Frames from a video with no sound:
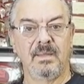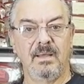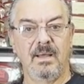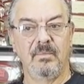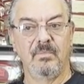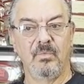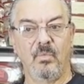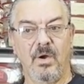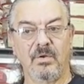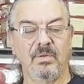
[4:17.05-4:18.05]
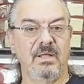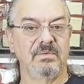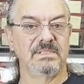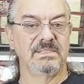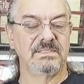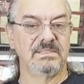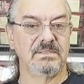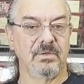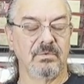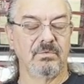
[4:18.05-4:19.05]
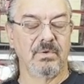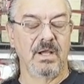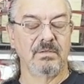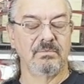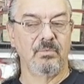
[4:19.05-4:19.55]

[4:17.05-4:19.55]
um, water levels in, or uh,